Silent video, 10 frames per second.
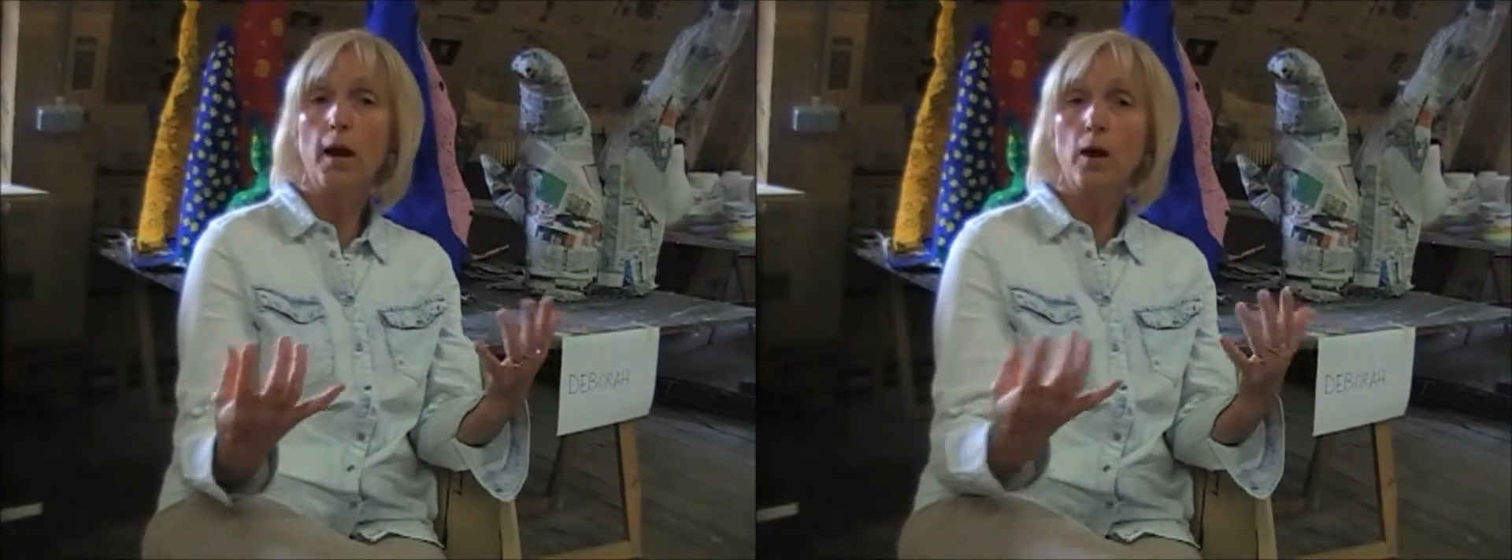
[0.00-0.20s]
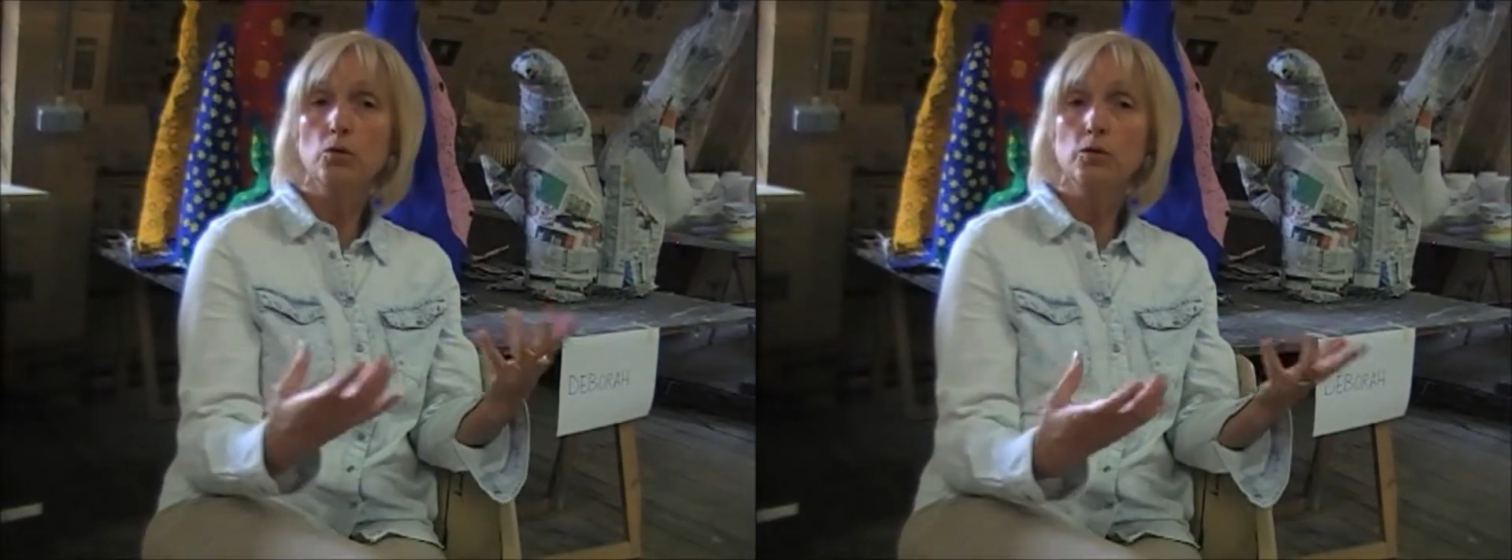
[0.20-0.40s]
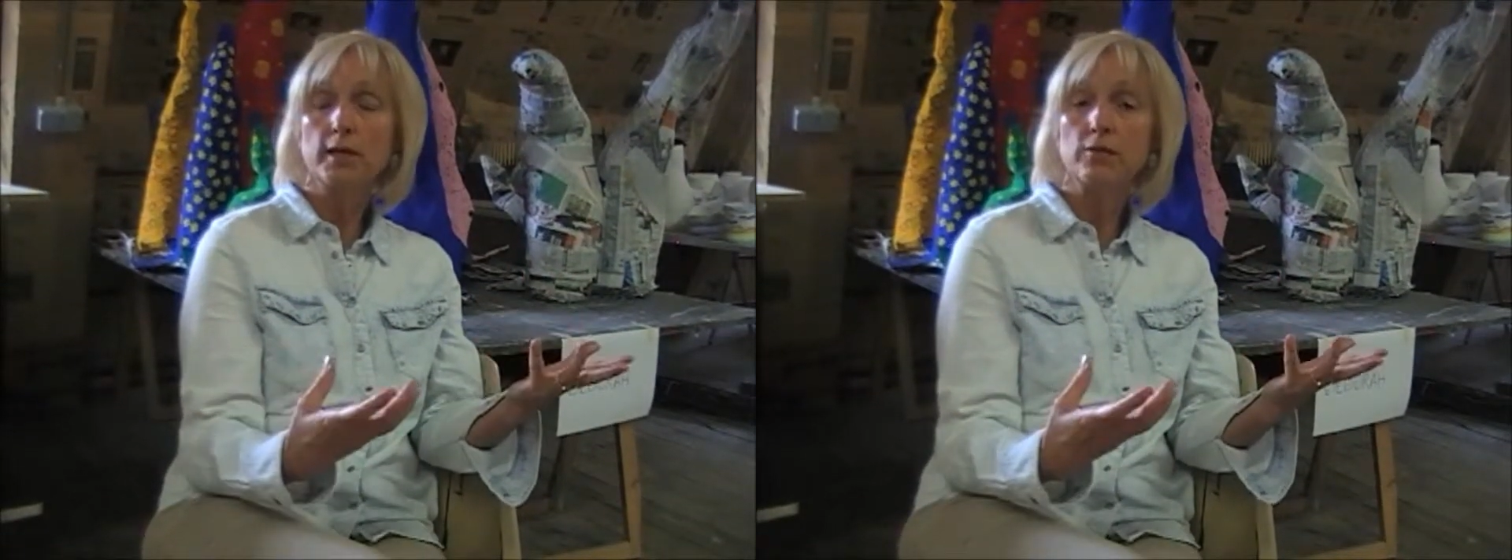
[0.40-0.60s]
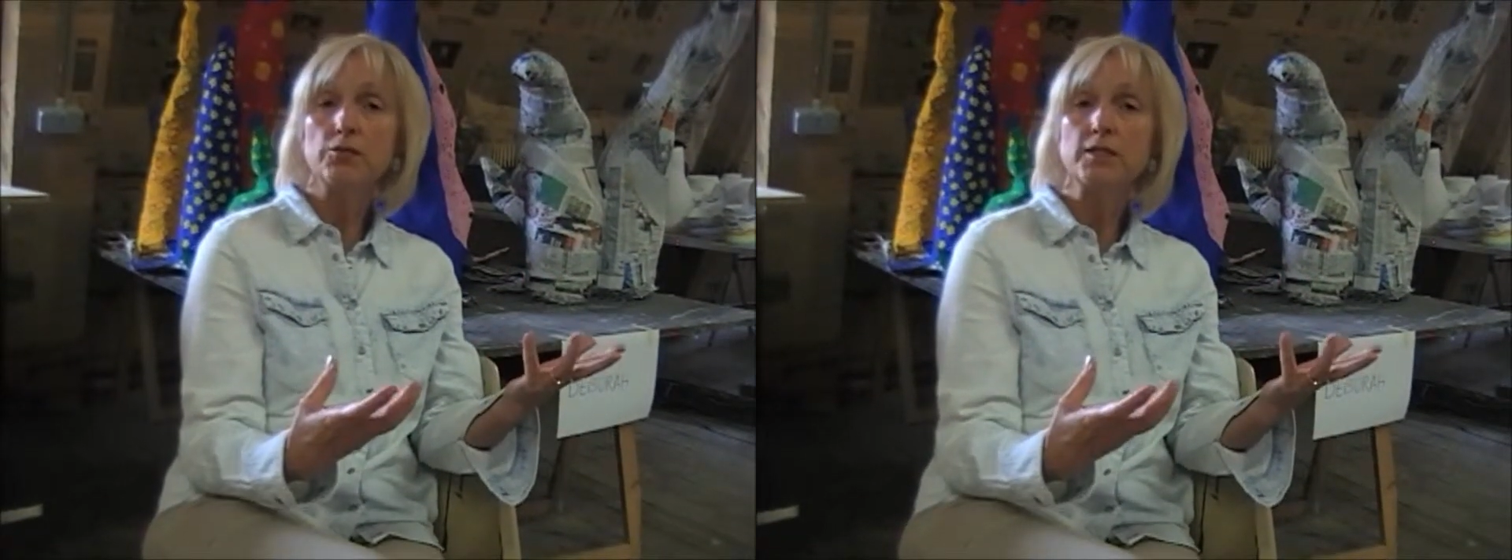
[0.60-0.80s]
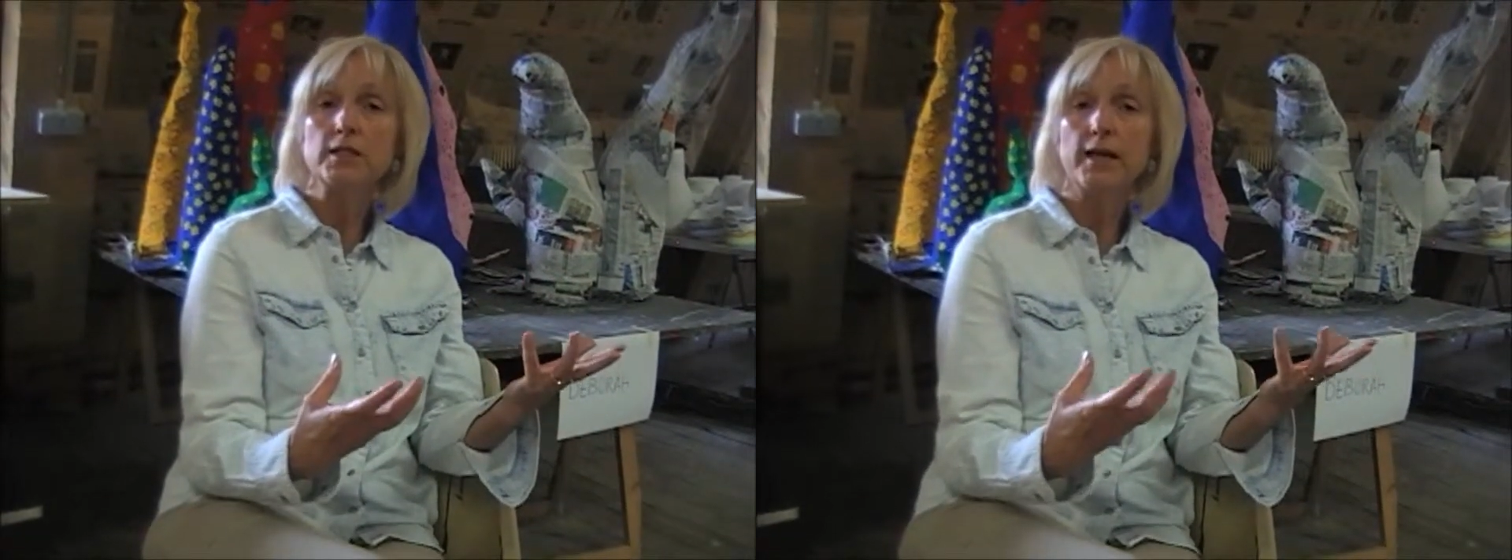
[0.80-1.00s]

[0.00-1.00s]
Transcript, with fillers: out and visit